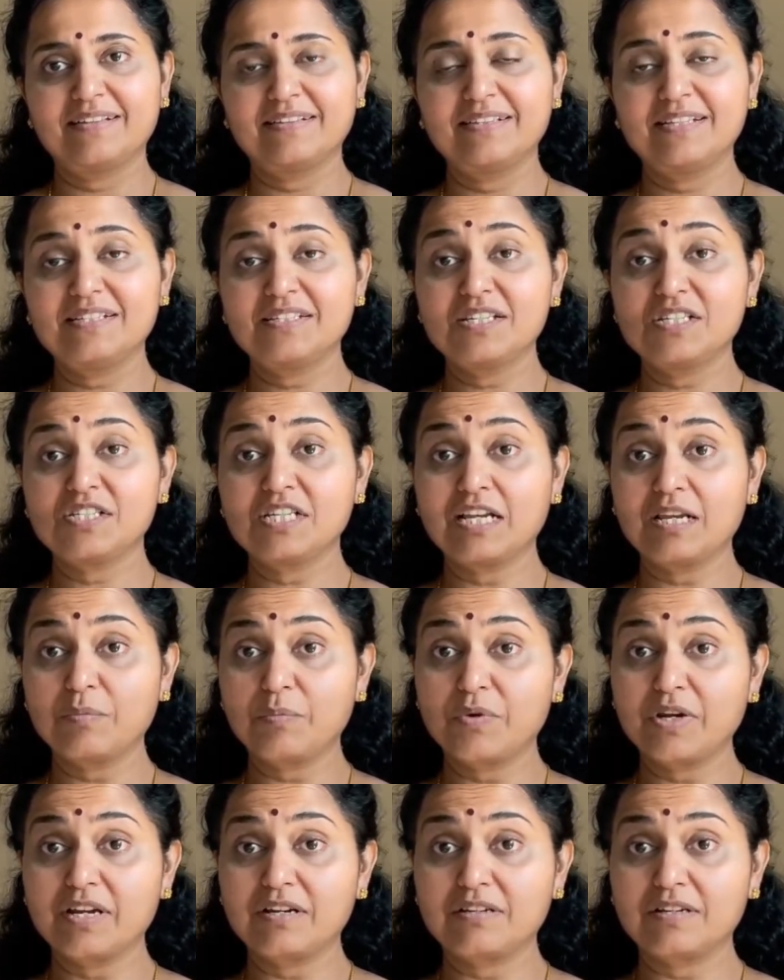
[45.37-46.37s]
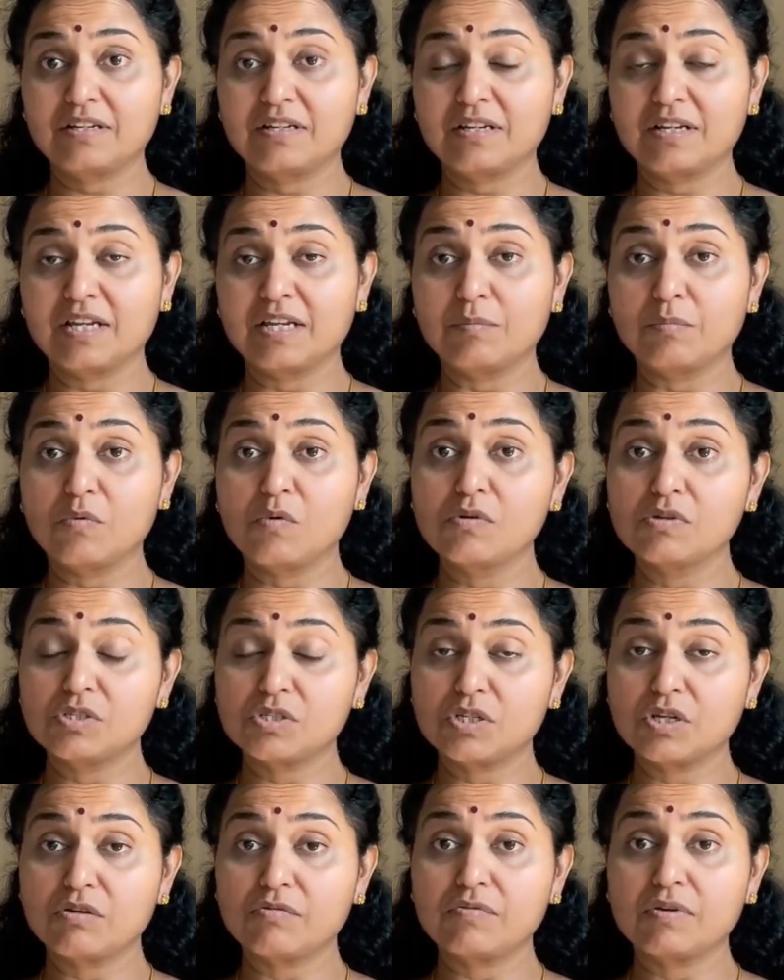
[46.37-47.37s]
This is celebrated in
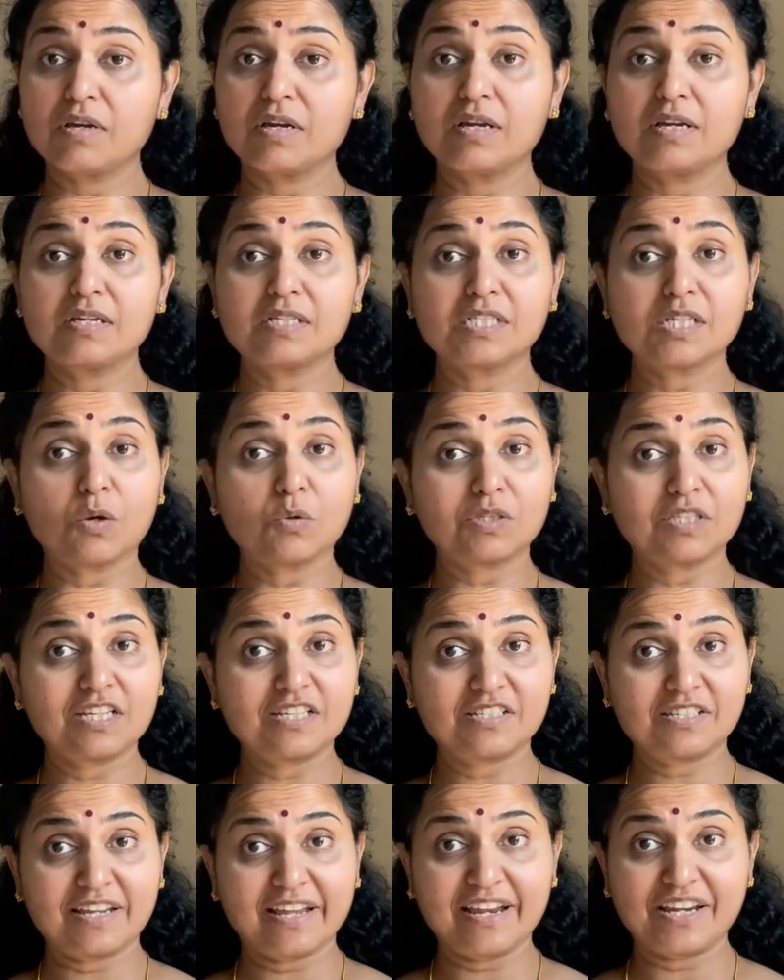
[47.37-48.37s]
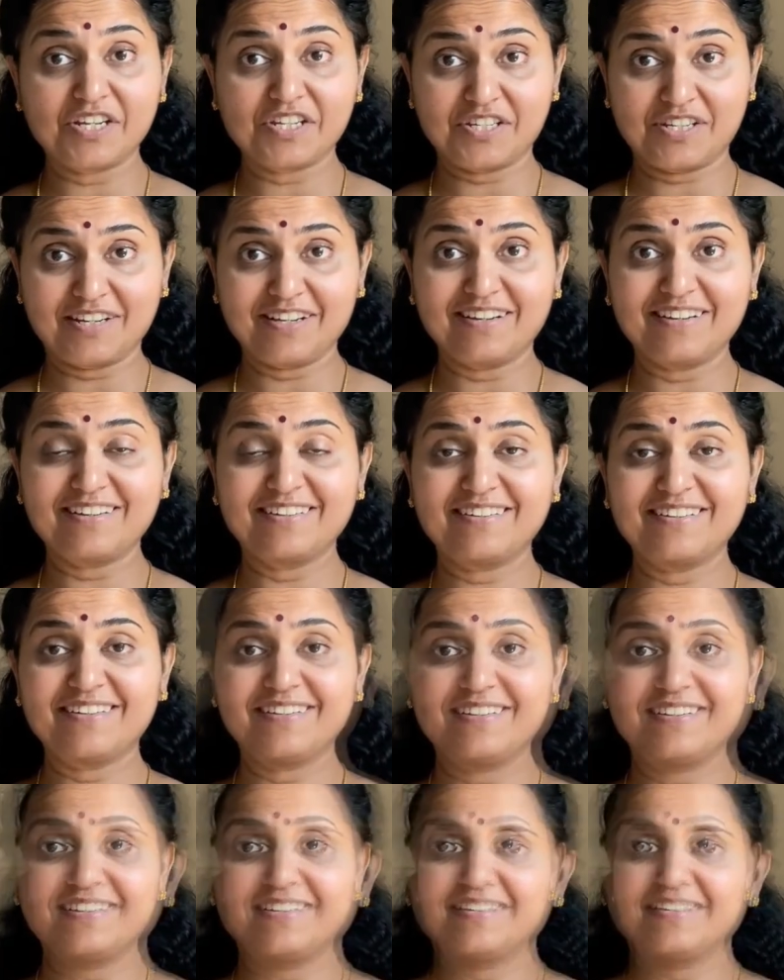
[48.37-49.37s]
most of Southeast Asia.
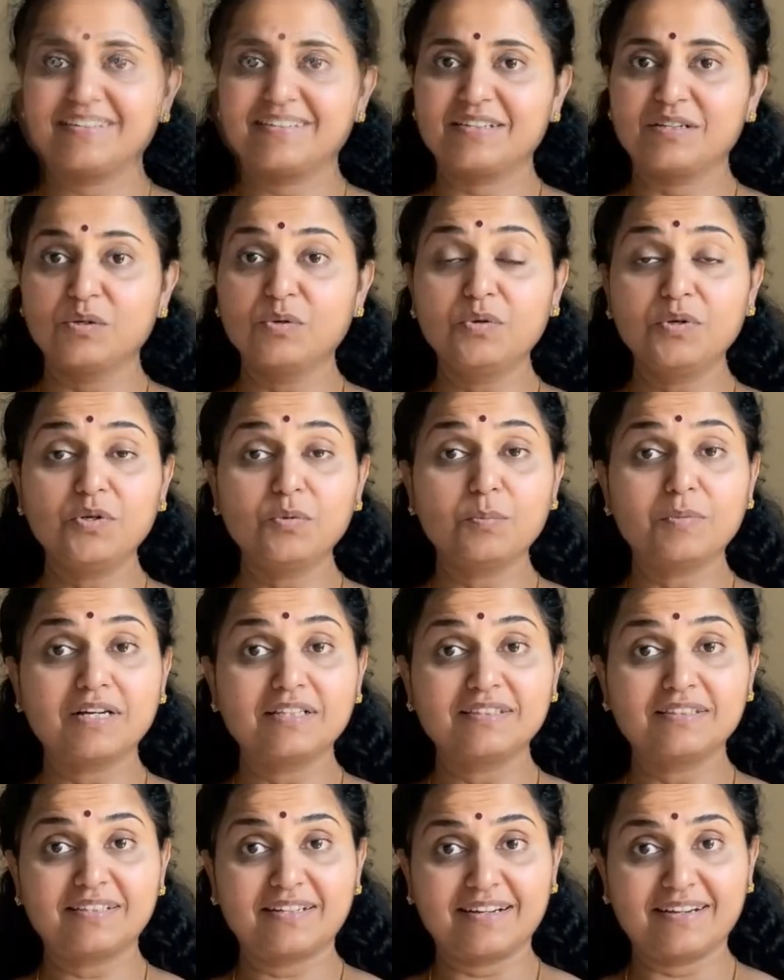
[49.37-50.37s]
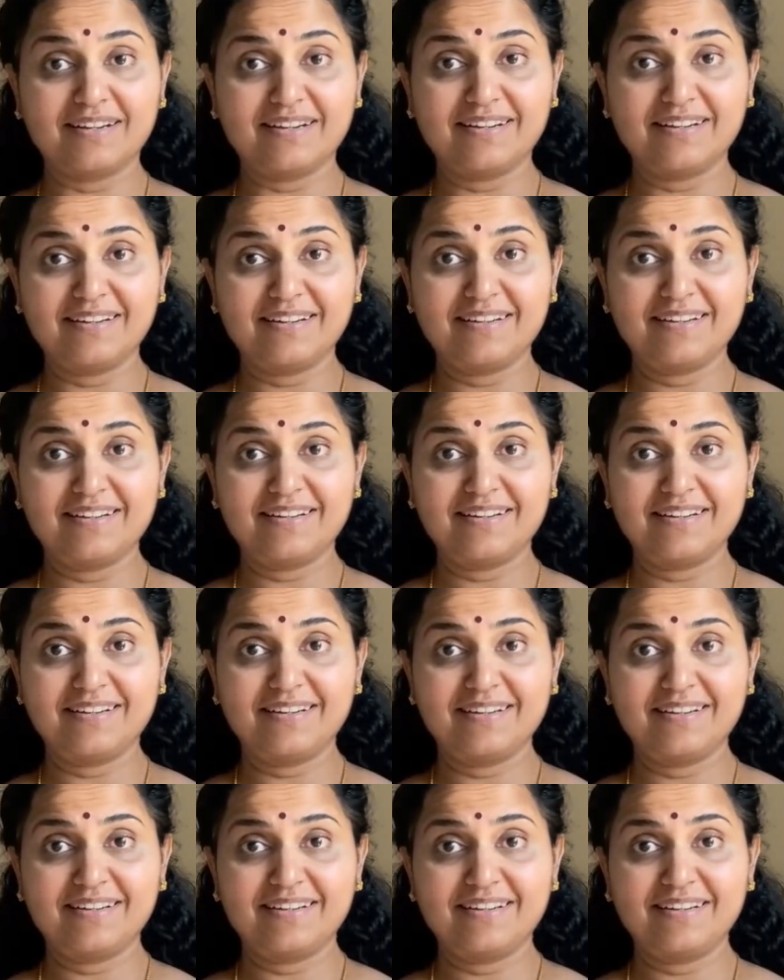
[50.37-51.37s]
Guru Mantra
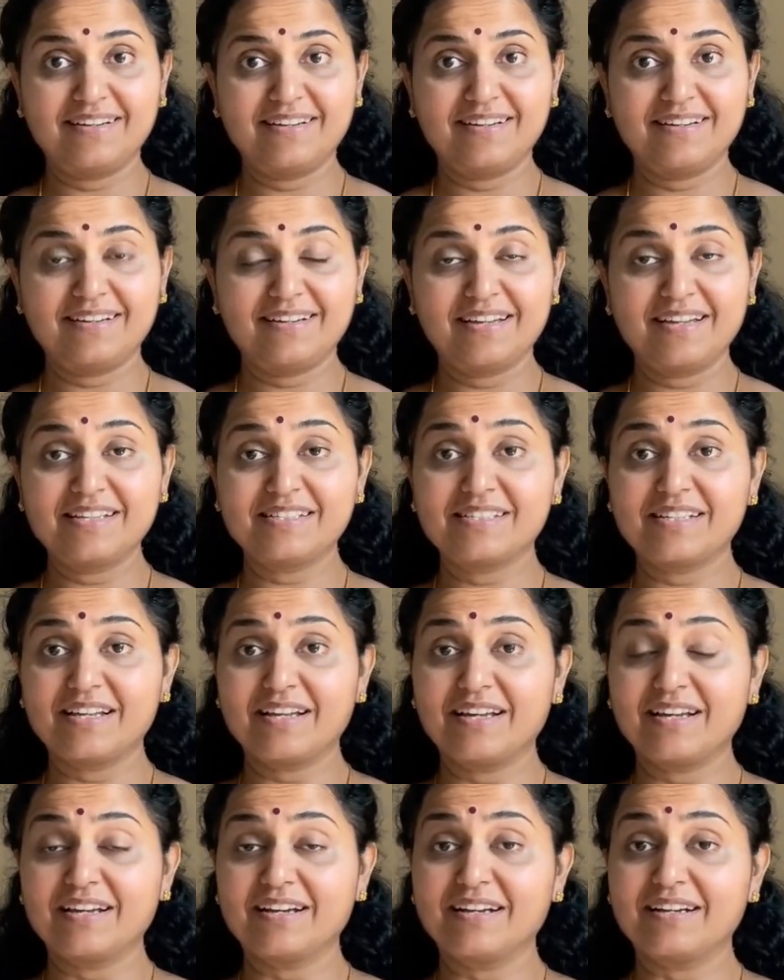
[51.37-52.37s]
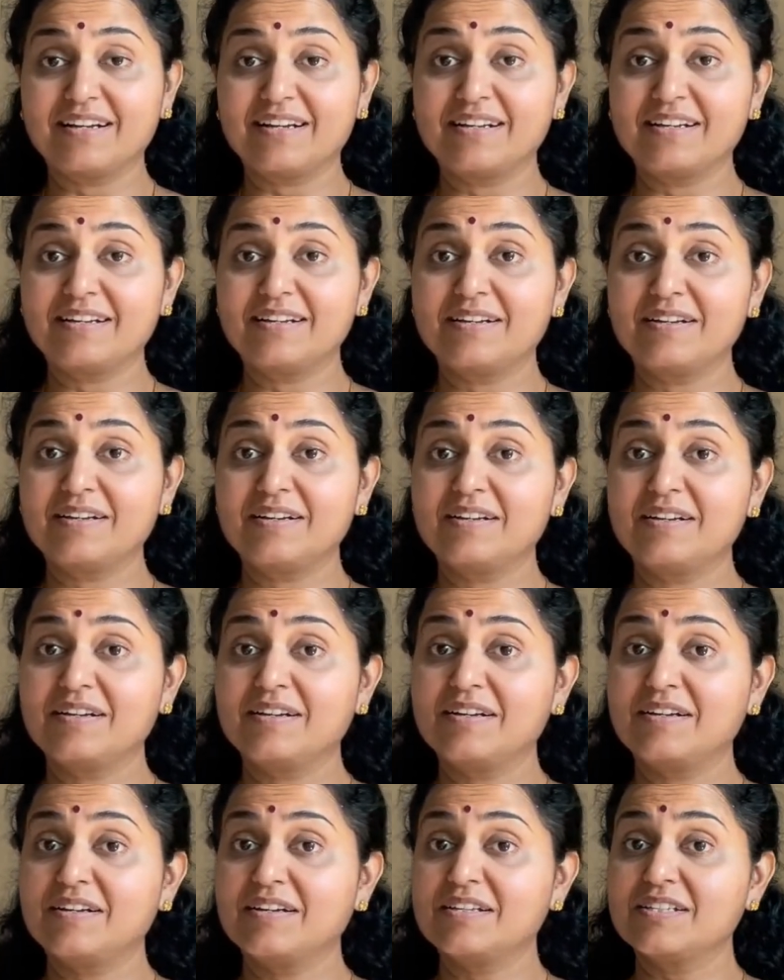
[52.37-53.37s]
is a
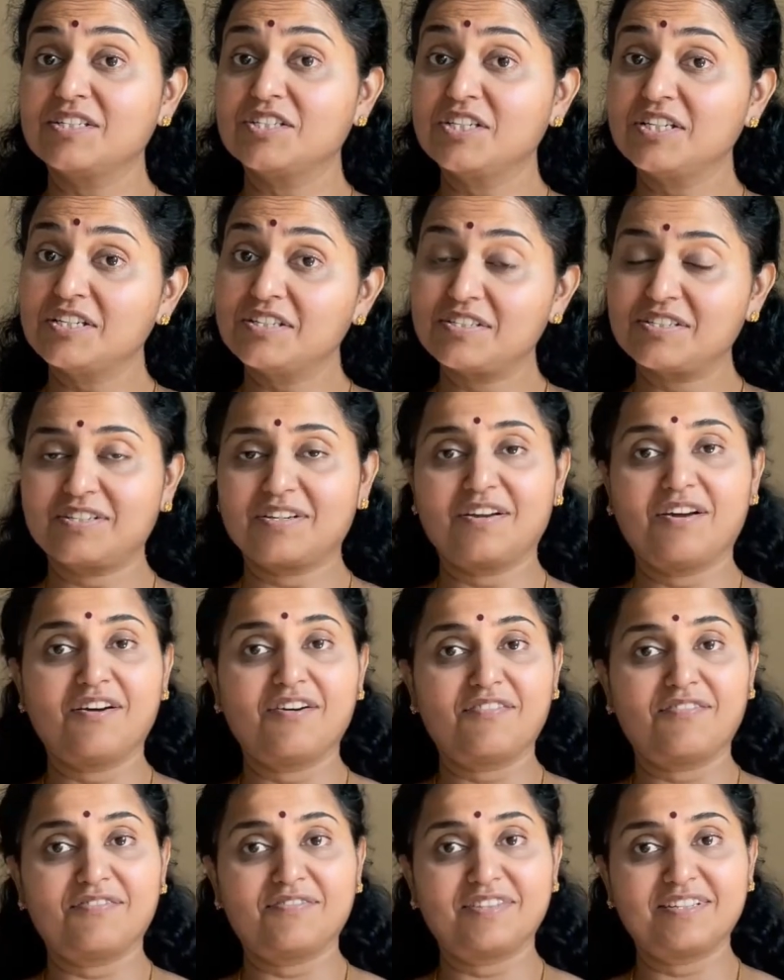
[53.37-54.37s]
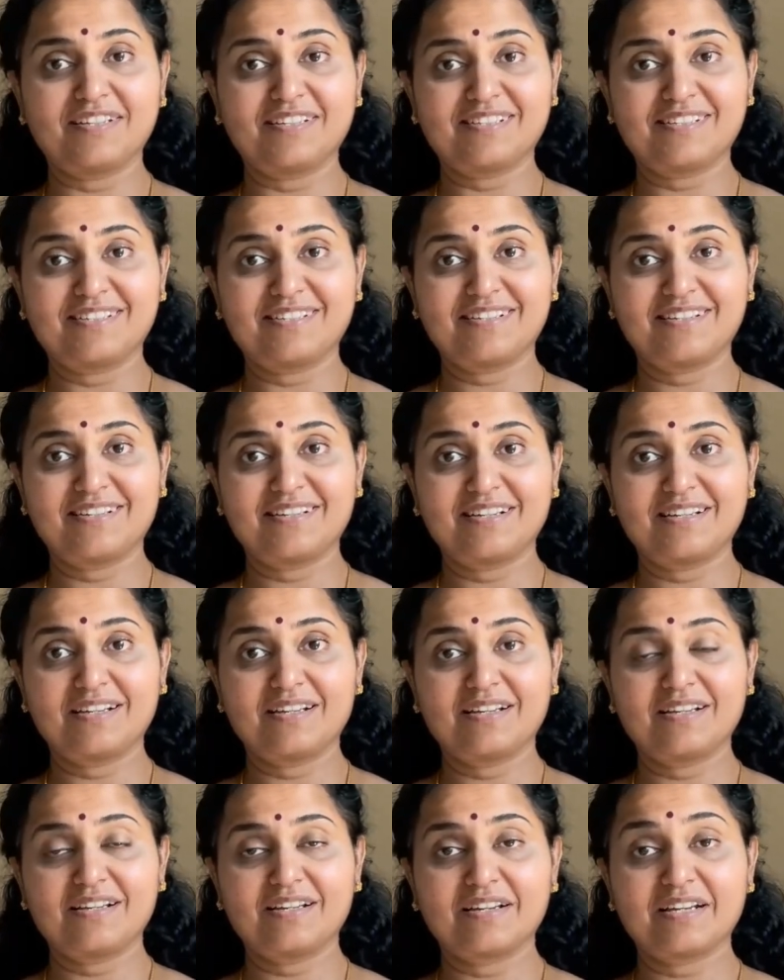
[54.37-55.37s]
gist of this
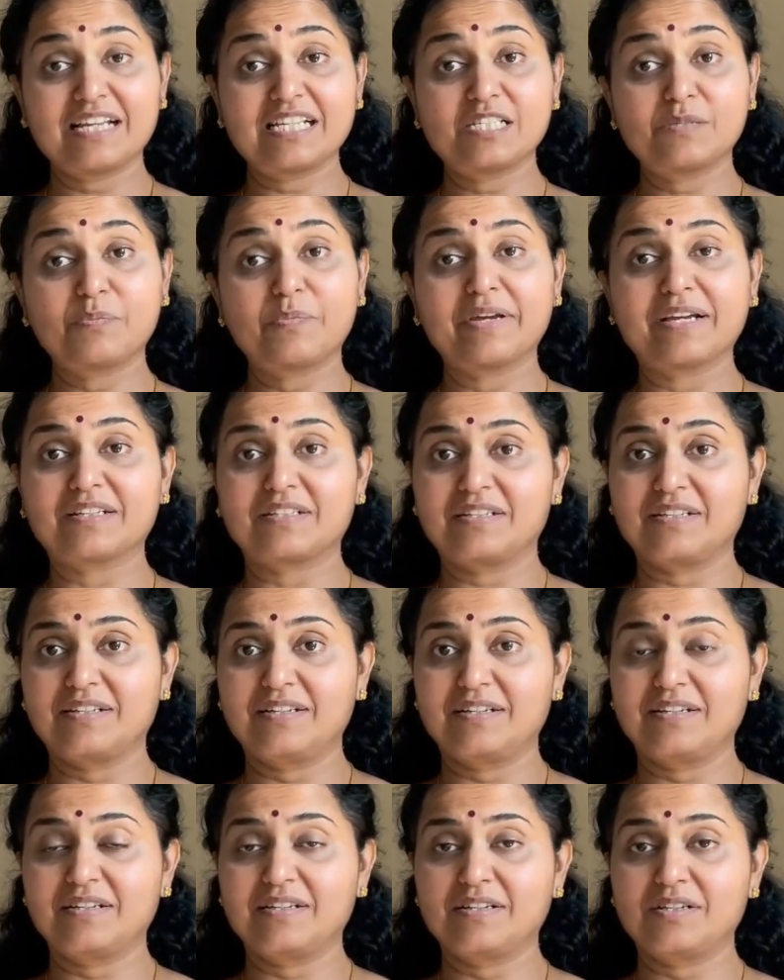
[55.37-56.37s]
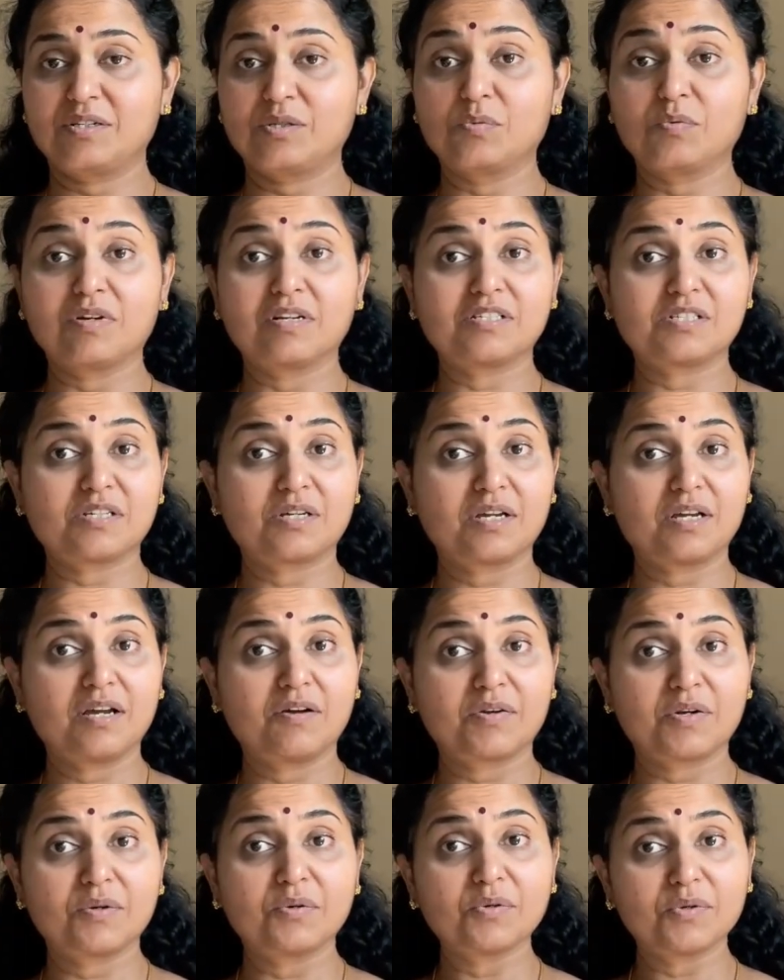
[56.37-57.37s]
respect towards
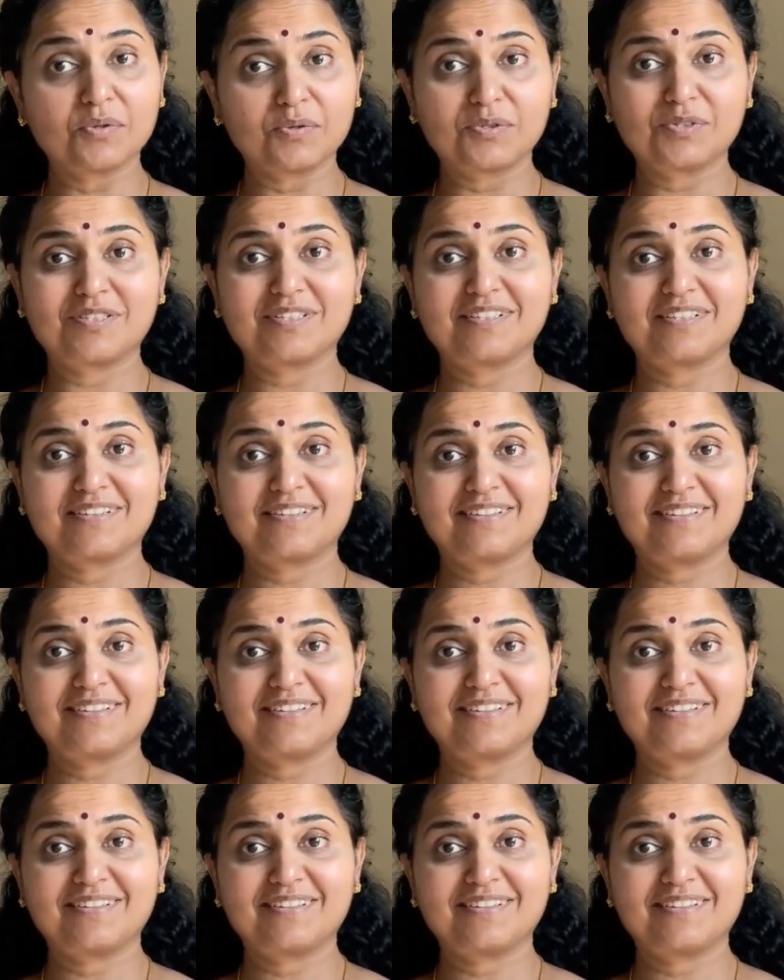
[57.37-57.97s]
our Gurus.